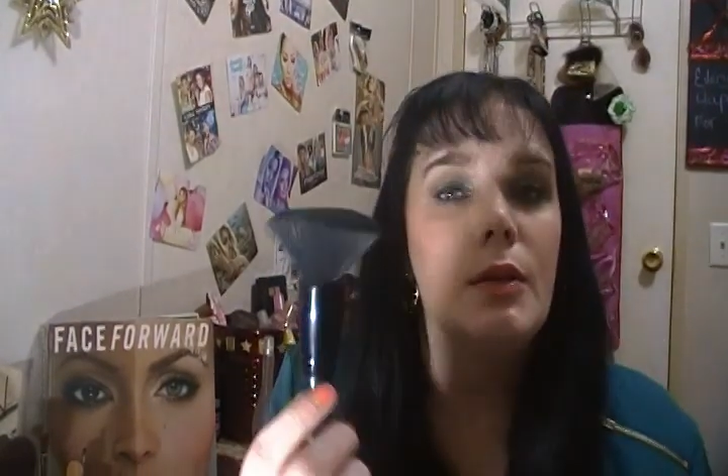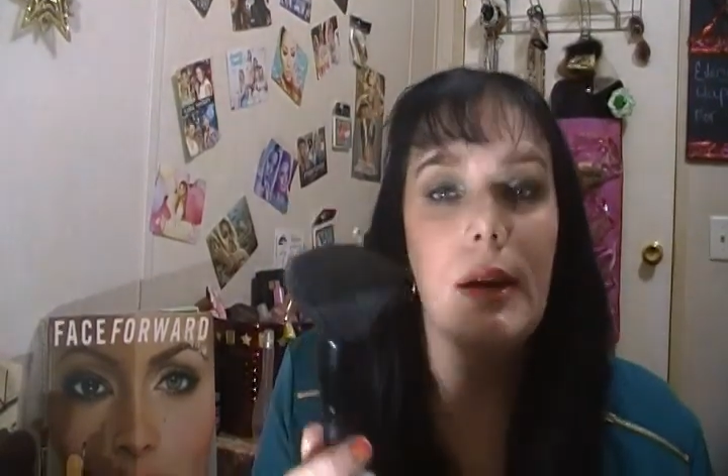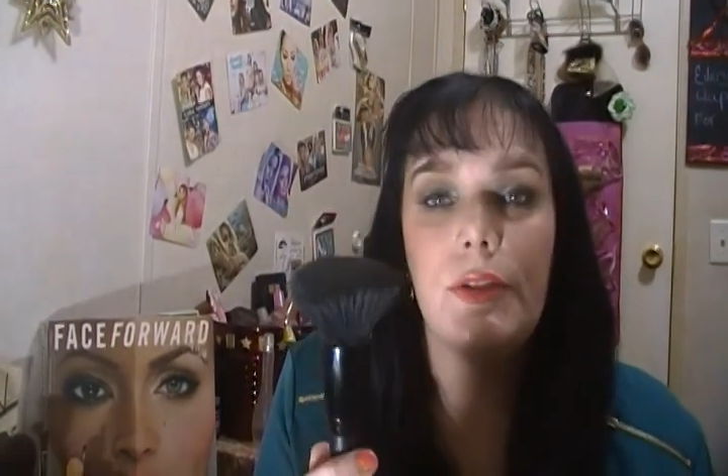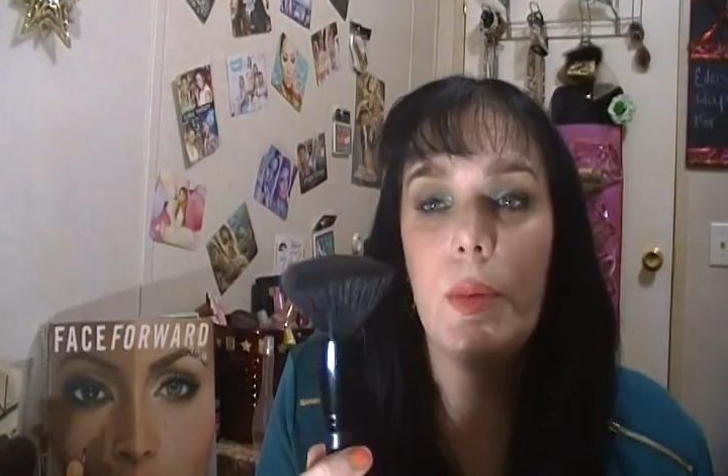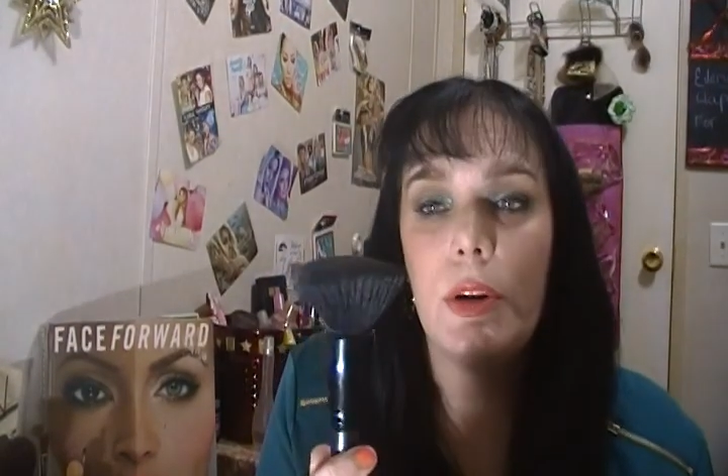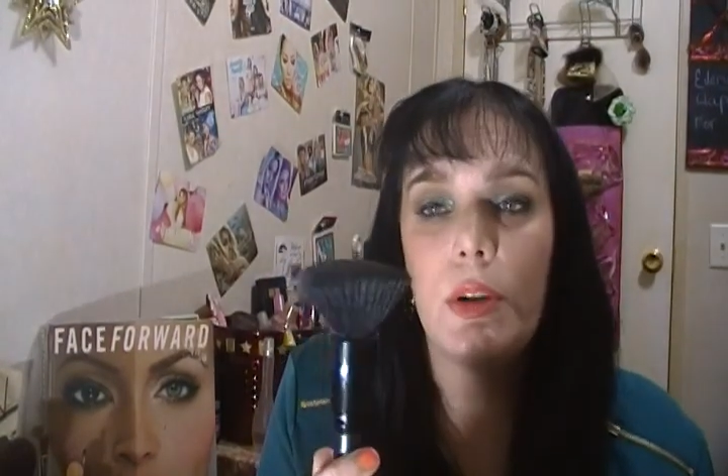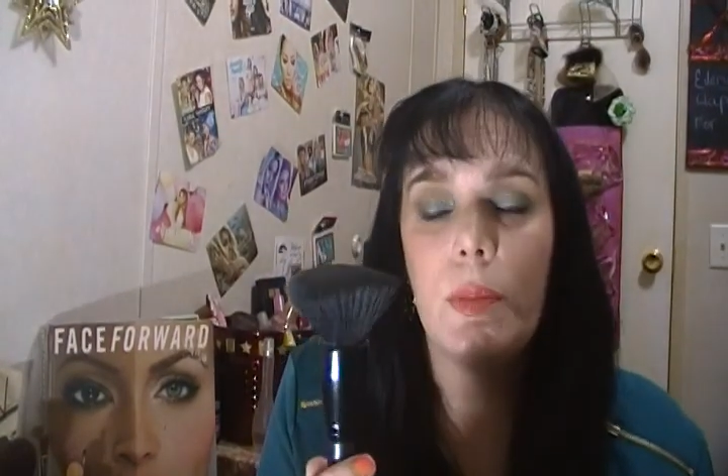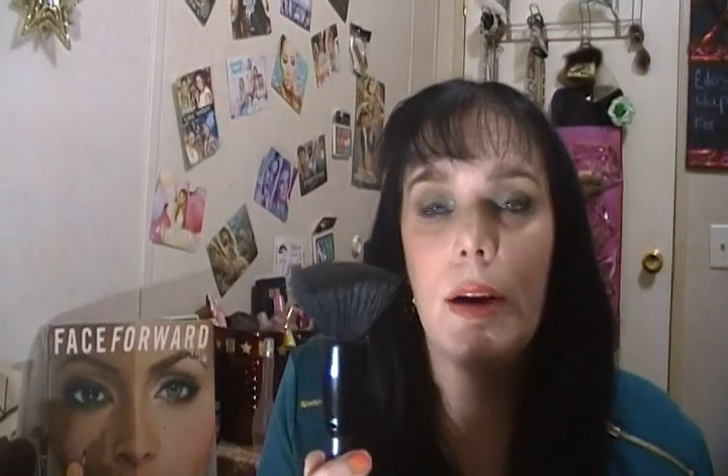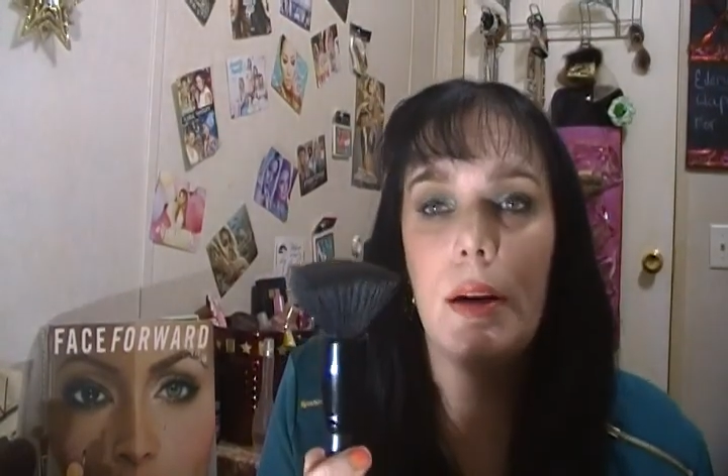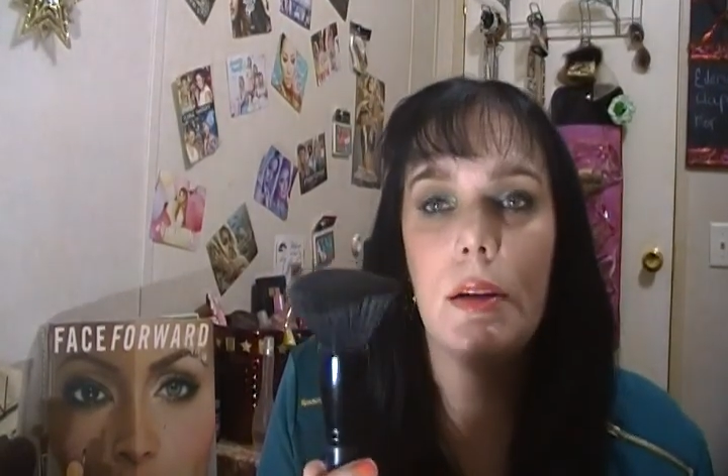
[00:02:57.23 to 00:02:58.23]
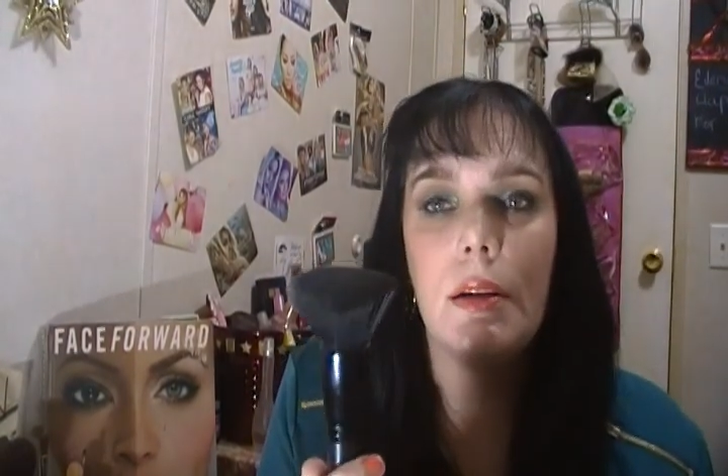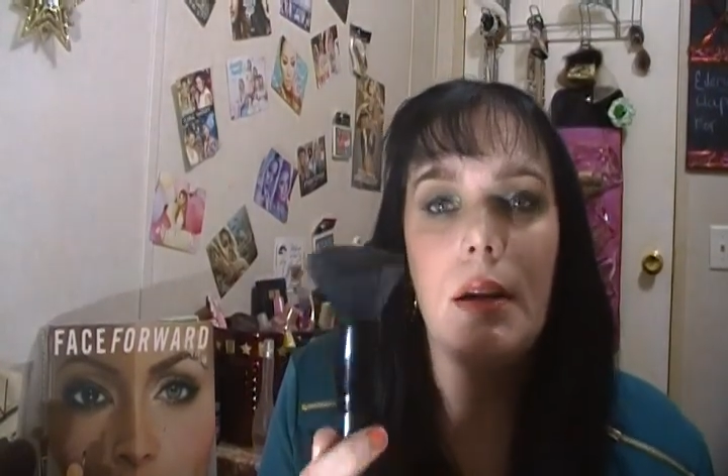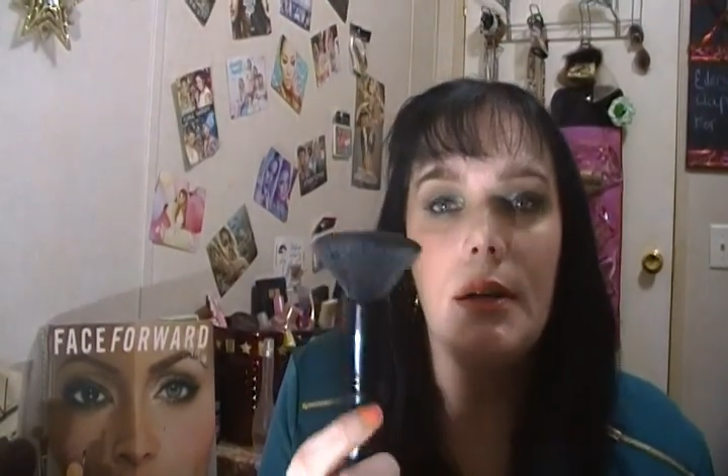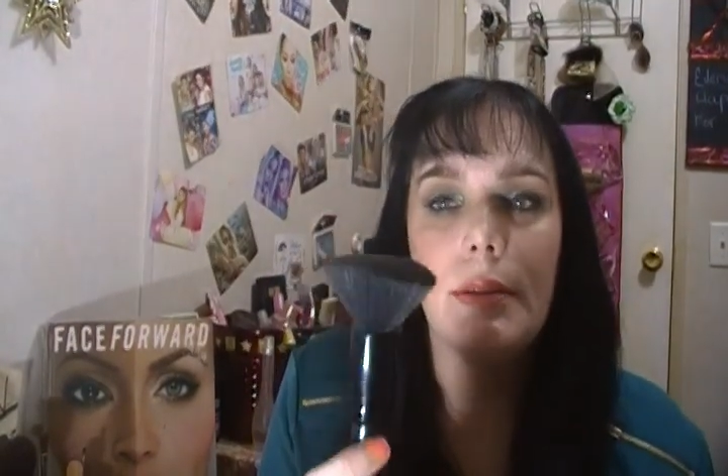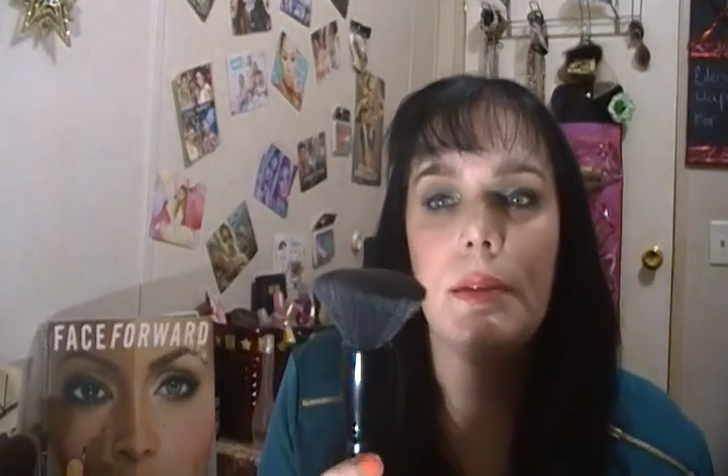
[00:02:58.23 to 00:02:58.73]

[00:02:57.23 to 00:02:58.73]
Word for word: great for putting on powder.